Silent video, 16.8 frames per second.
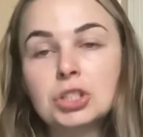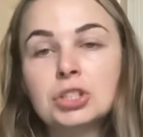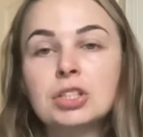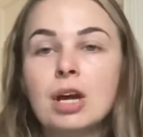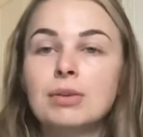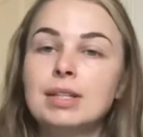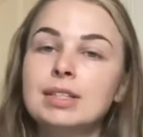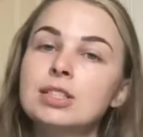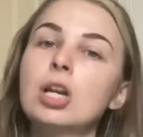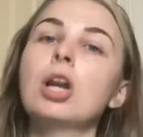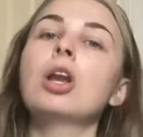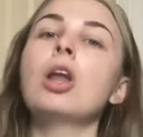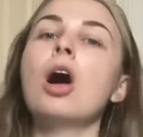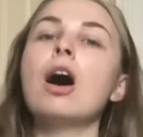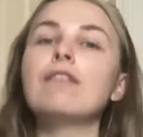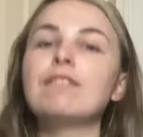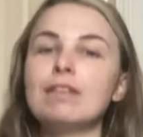So there's a
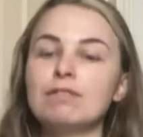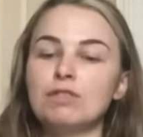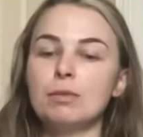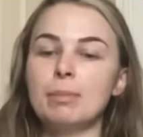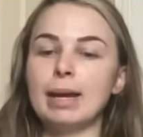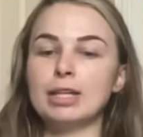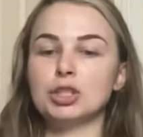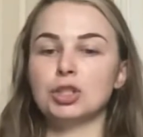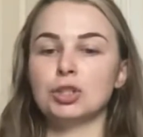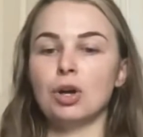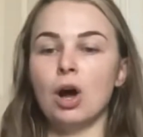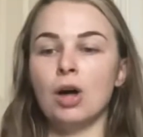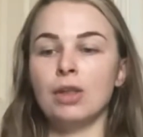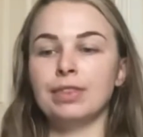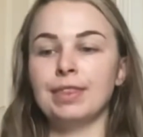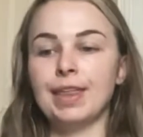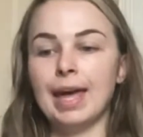lot of information
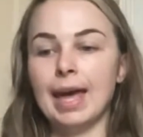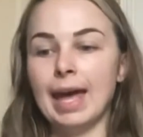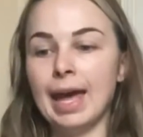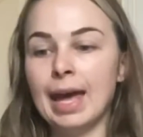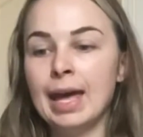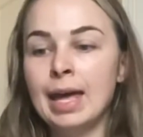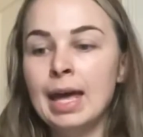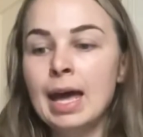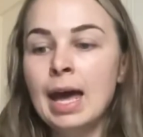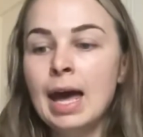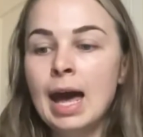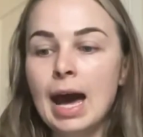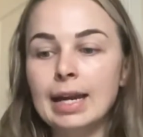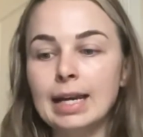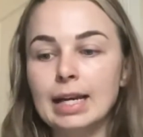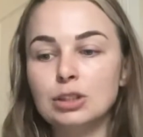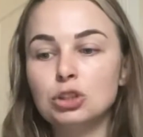on there.
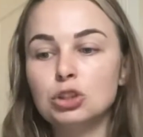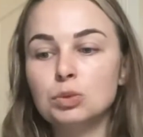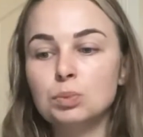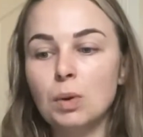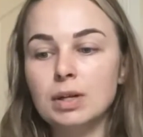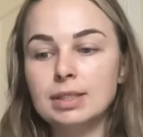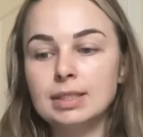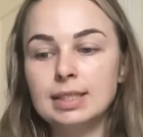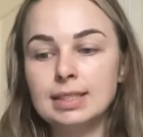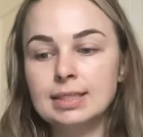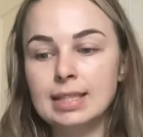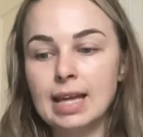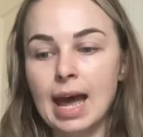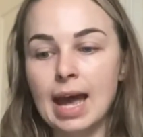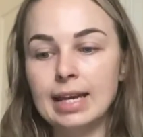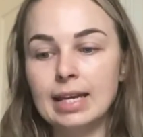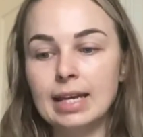And I just want to
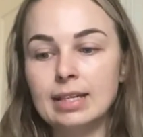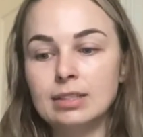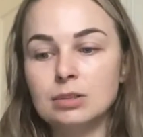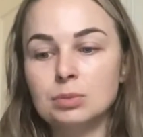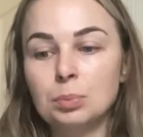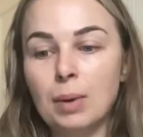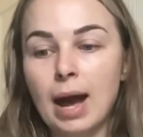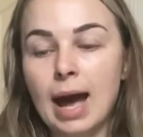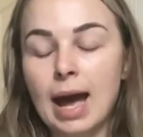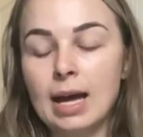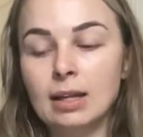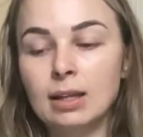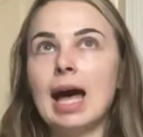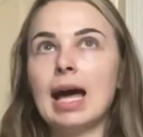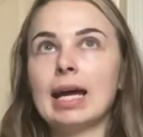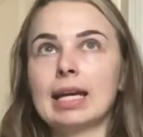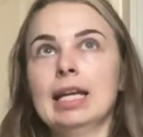say as
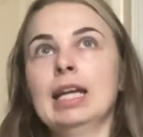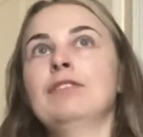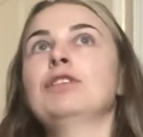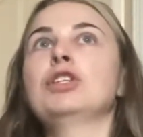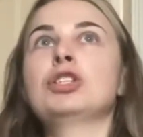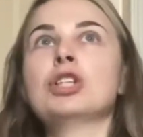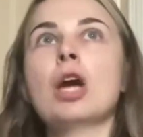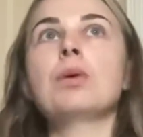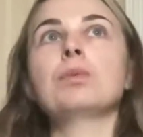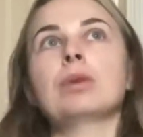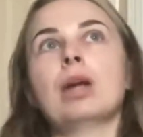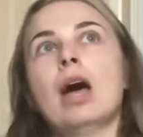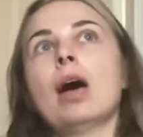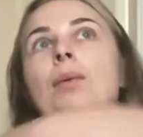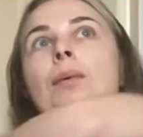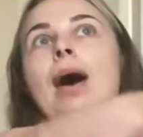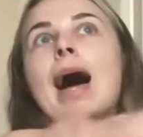well, if you don't
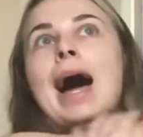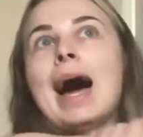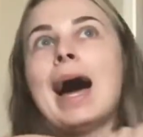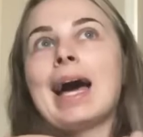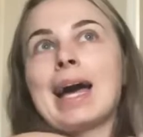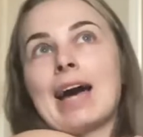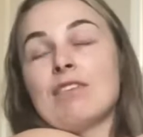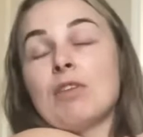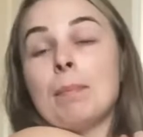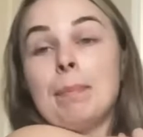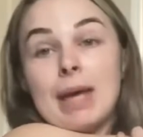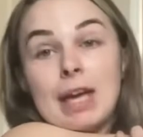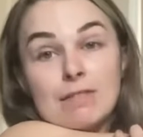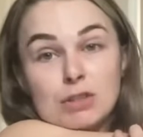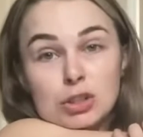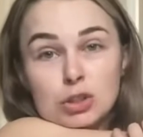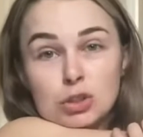know, I have a
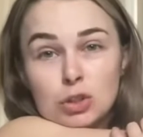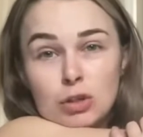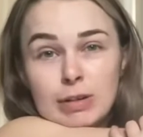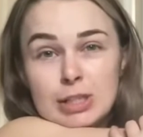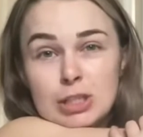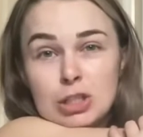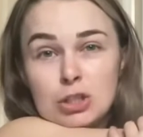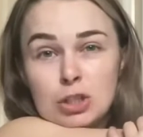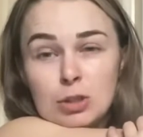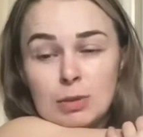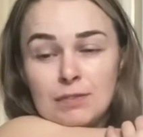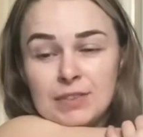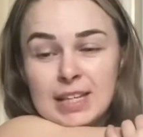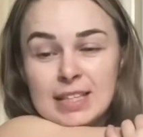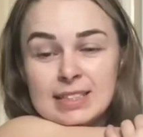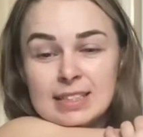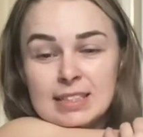bit of a story to do with
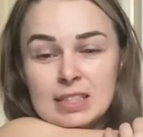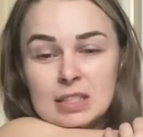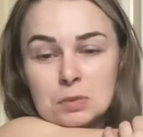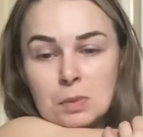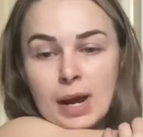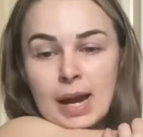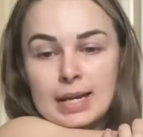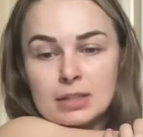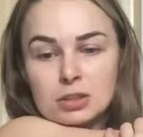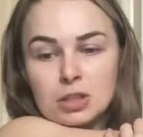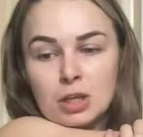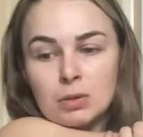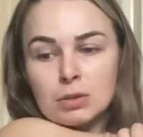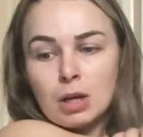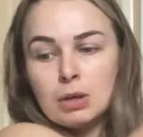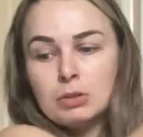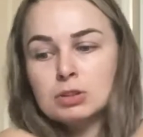this. This is why it's so
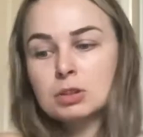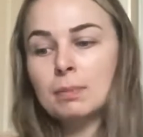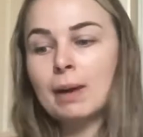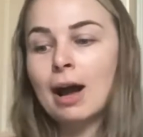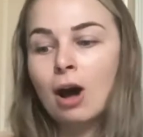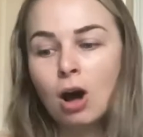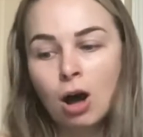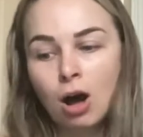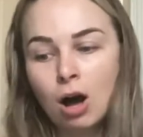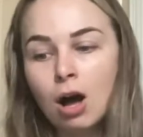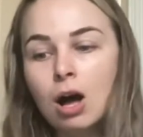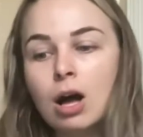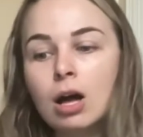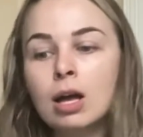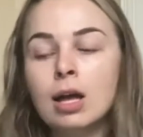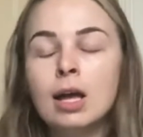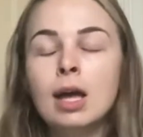close to my heart.